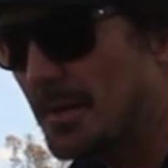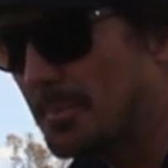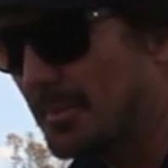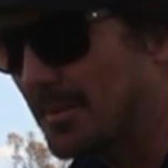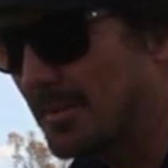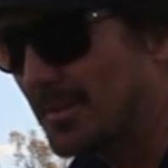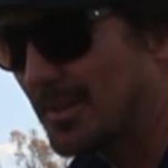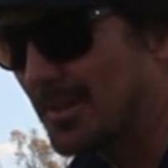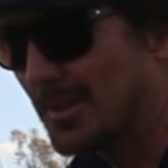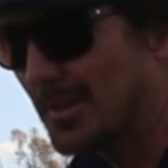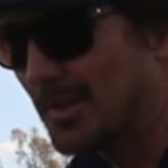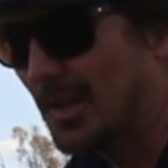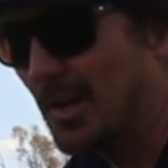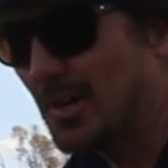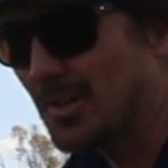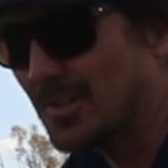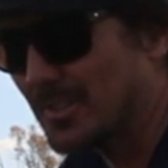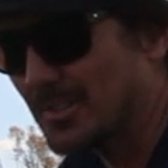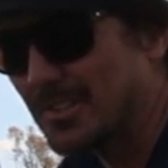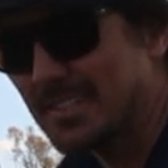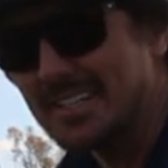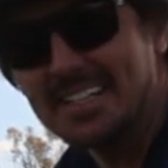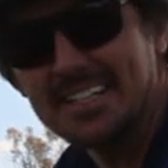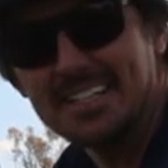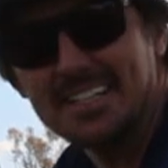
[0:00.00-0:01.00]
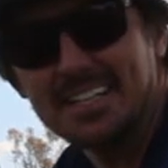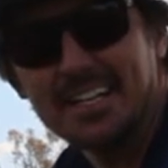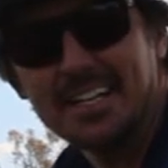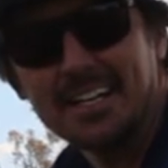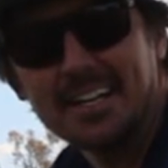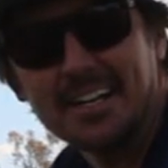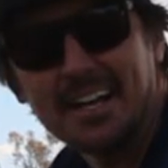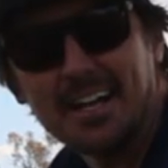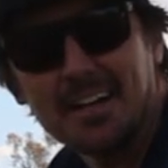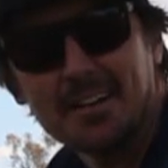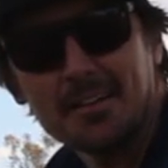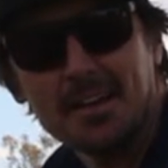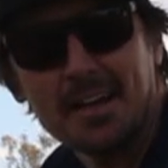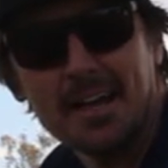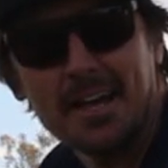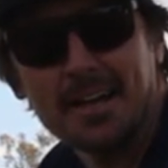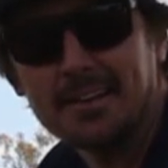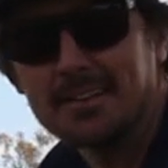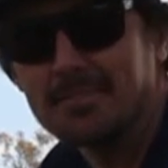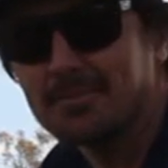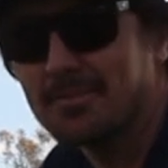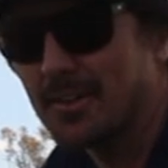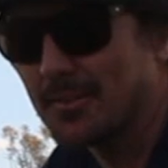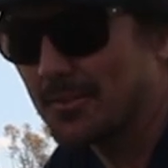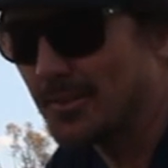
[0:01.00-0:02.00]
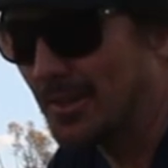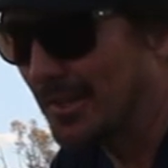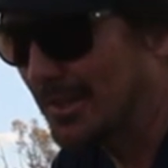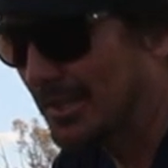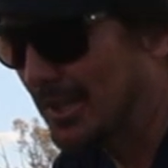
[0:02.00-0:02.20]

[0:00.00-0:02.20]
up a little longer than he did, and I felt a